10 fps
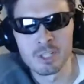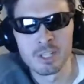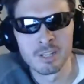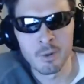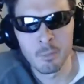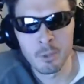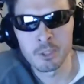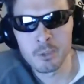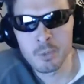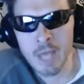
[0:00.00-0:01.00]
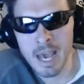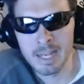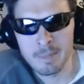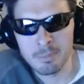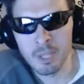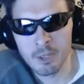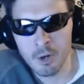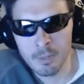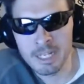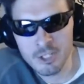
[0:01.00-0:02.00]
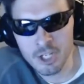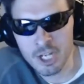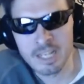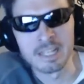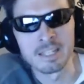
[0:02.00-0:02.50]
If I wanted to do that, I'd play an RPG.